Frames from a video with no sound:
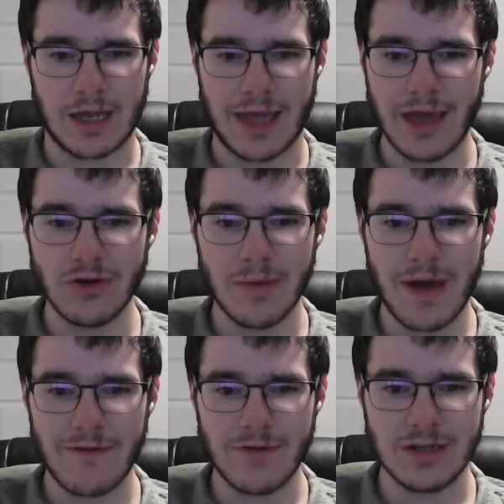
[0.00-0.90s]
Caleb
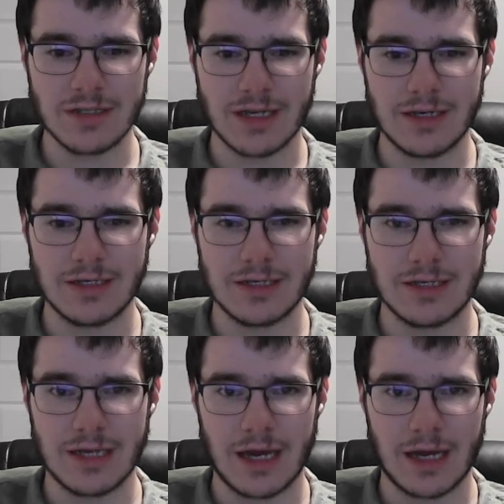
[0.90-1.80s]
Evans and
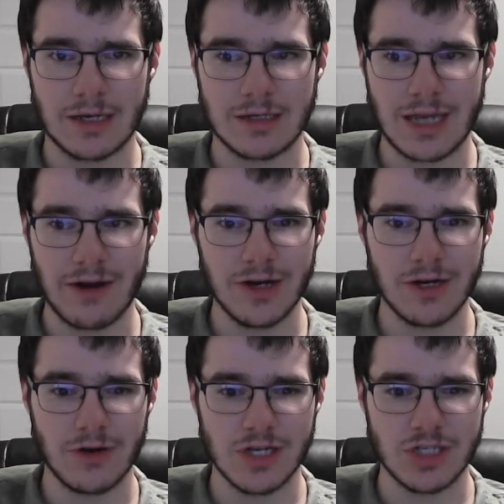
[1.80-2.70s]
Taron
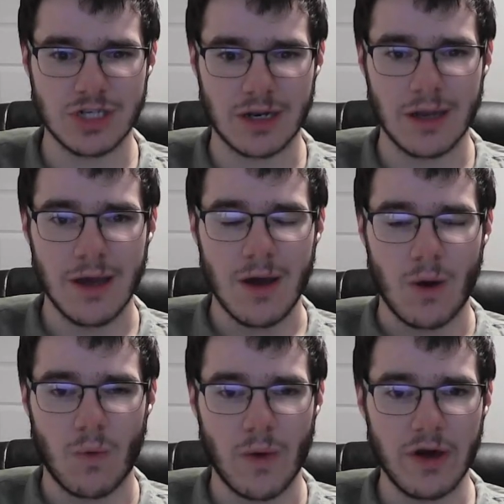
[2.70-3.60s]
Christian
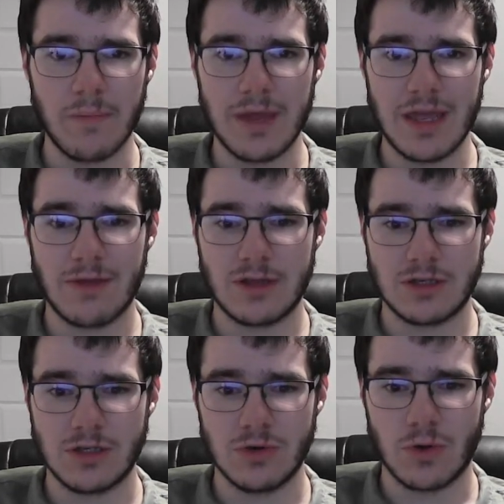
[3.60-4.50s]
will be the
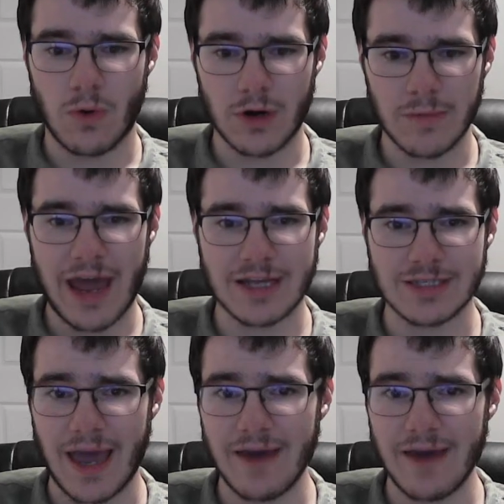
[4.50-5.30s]
2 quarterbacks.